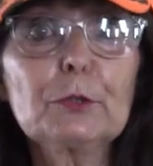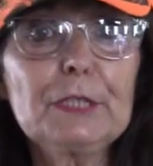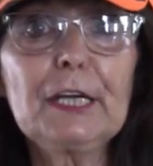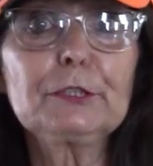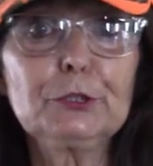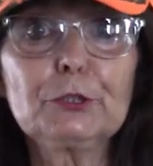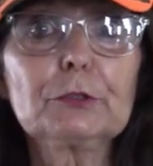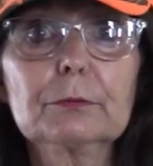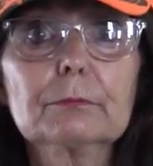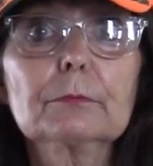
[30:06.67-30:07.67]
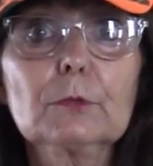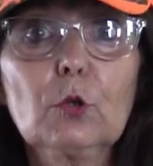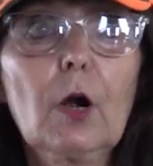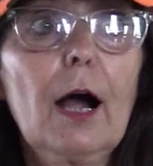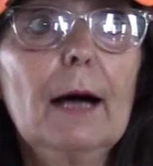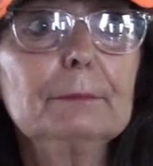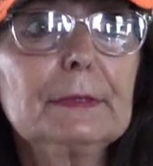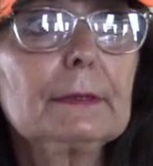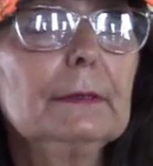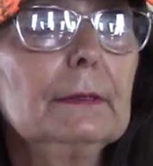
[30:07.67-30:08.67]
protect your
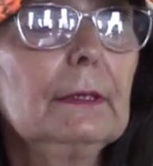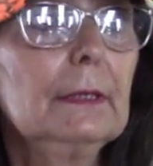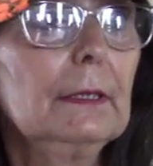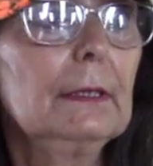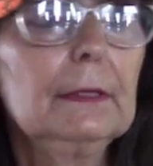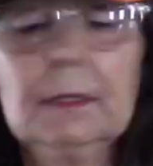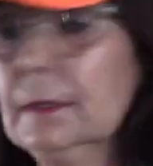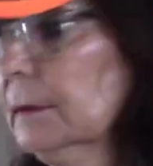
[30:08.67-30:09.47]
crops. Well, I don't